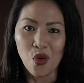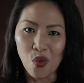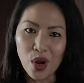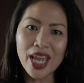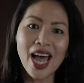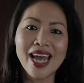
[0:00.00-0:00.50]

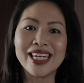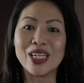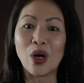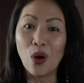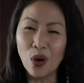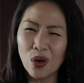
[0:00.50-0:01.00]
We are the
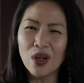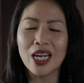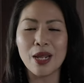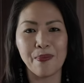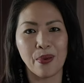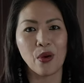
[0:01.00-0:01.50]

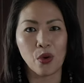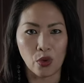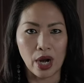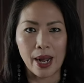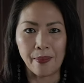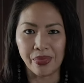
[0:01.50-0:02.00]
only
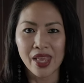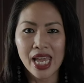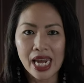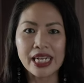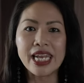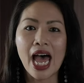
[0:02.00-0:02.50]
program
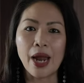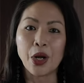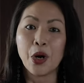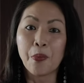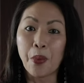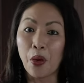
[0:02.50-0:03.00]

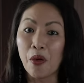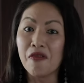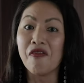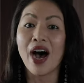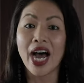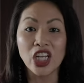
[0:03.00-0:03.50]
that
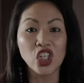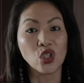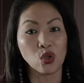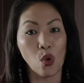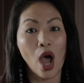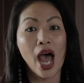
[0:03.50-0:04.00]
provide
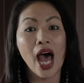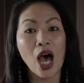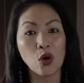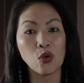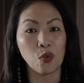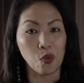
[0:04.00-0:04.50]
you
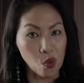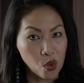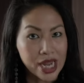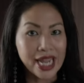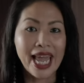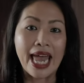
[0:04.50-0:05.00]
how
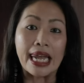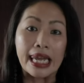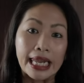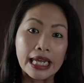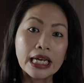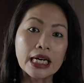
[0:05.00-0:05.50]
we can
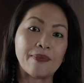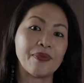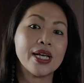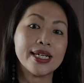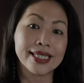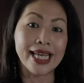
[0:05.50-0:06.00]
link up
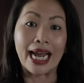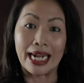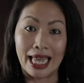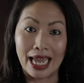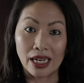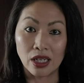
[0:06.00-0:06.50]

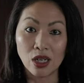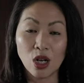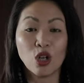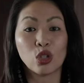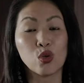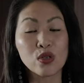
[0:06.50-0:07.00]
Thailand
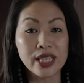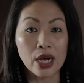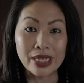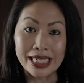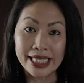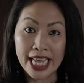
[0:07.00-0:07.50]
to
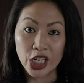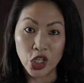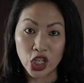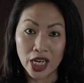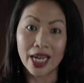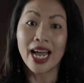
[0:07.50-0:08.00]
Southeast
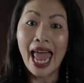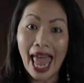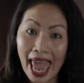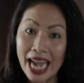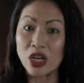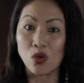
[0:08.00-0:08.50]
Asia
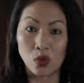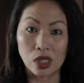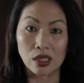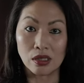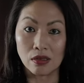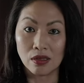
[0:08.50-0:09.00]
and the
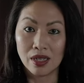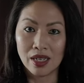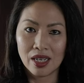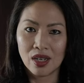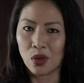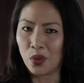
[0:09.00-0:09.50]
world.
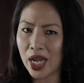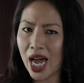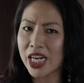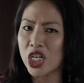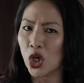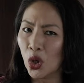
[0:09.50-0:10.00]
We
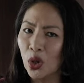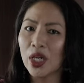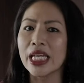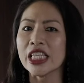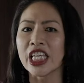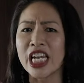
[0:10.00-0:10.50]
are the
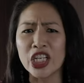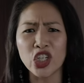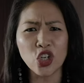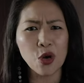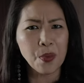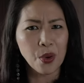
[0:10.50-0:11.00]
only
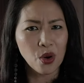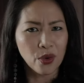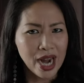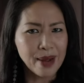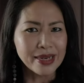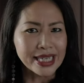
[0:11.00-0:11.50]
international
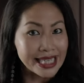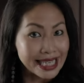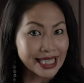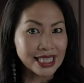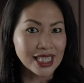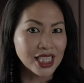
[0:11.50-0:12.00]
program in
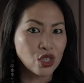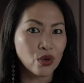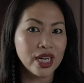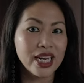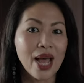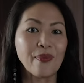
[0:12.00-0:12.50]
this
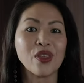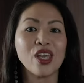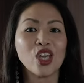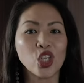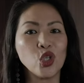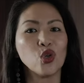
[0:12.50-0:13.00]
country
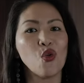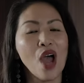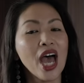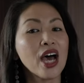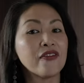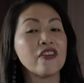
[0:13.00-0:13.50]
that you
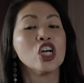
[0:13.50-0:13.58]
have